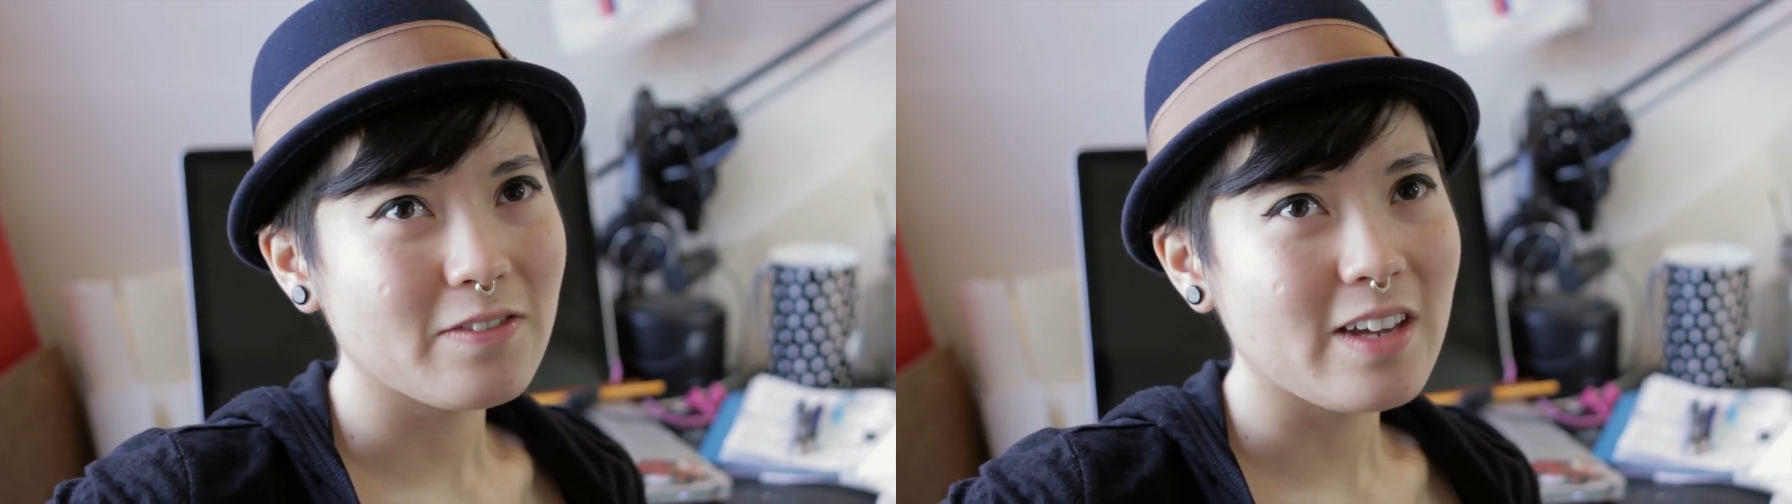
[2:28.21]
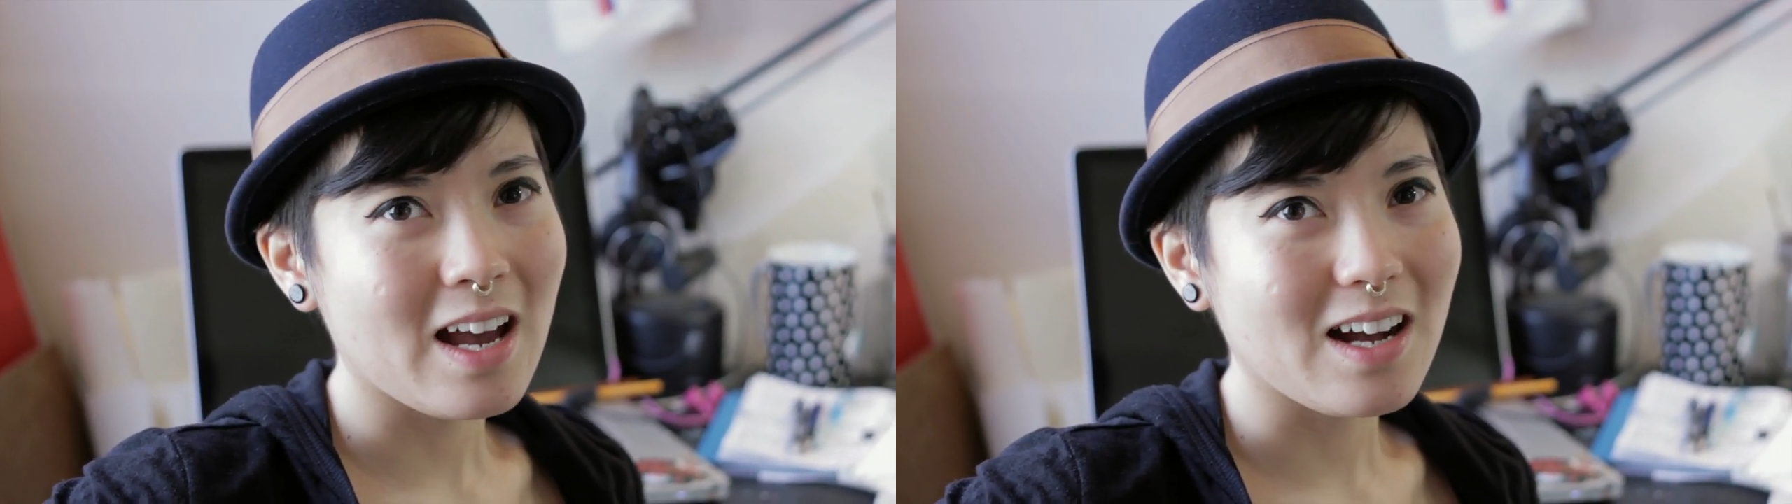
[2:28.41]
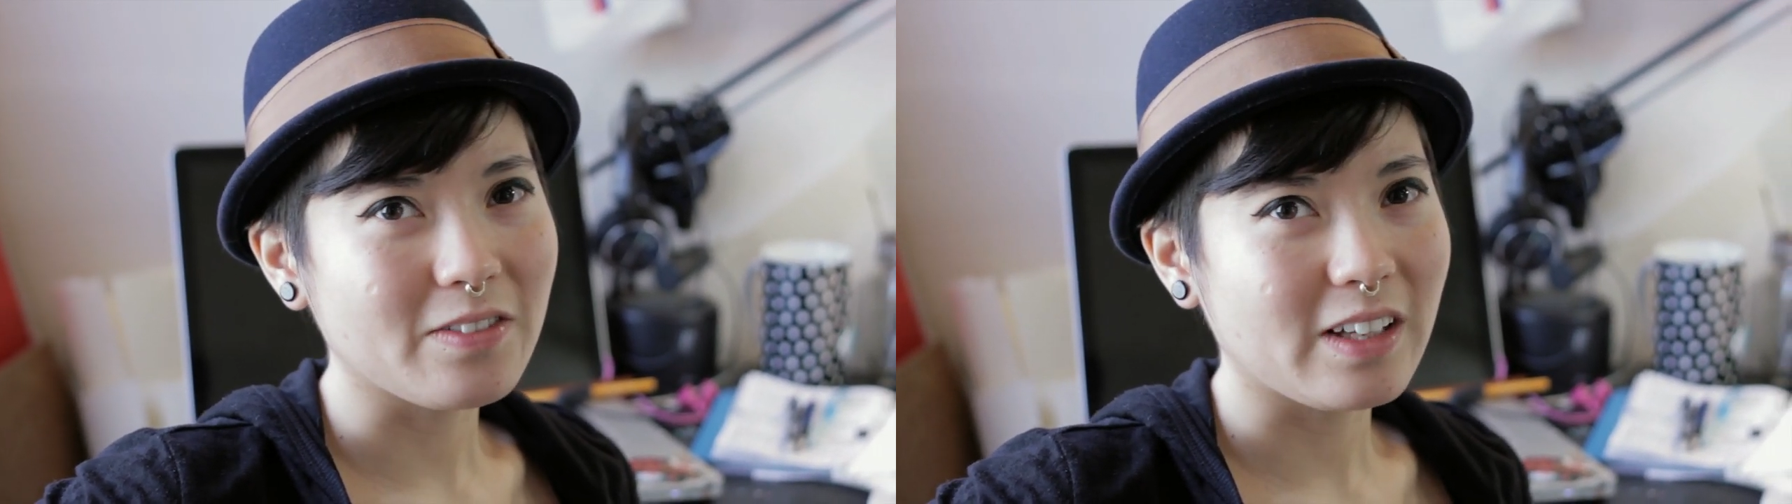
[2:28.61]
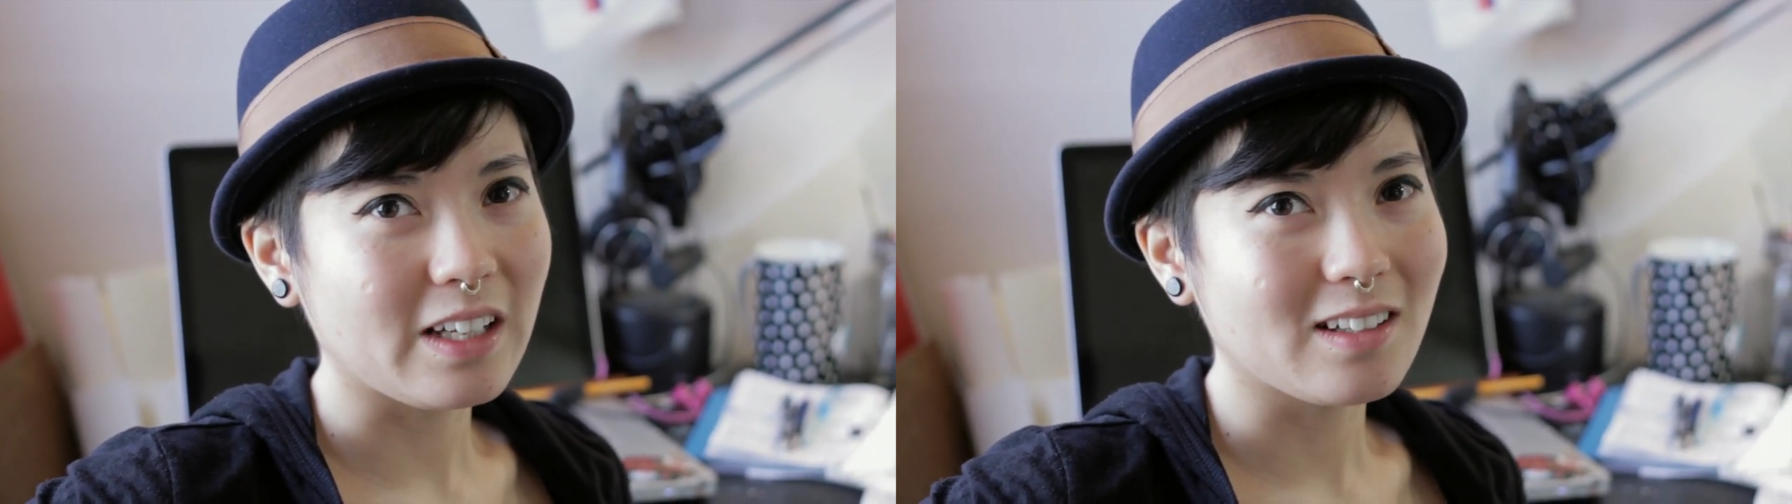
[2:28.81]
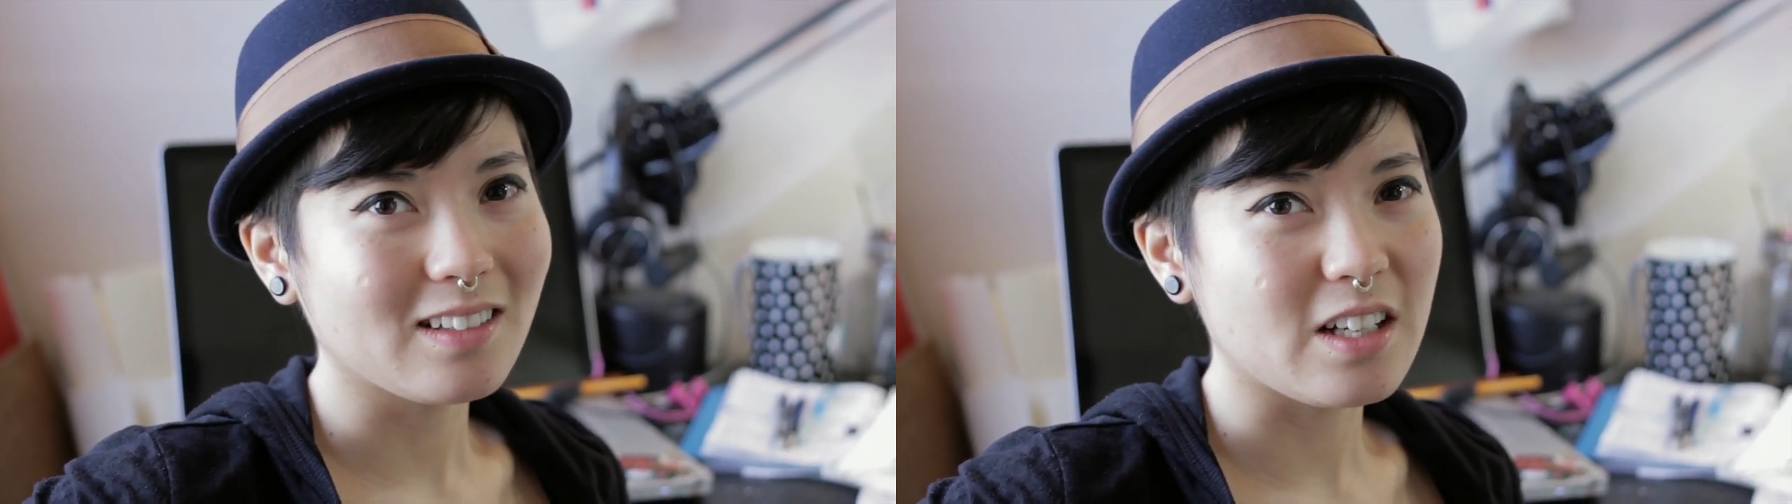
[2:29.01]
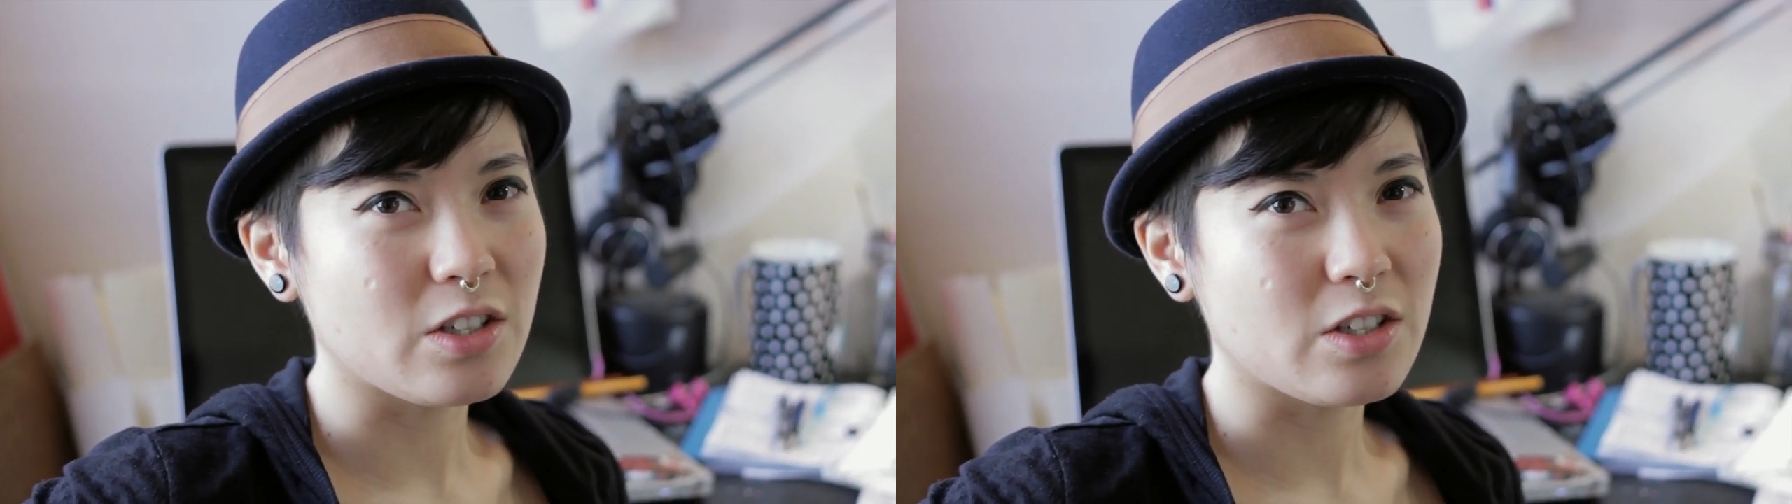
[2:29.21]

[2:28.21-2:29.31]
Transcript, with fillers: have to have like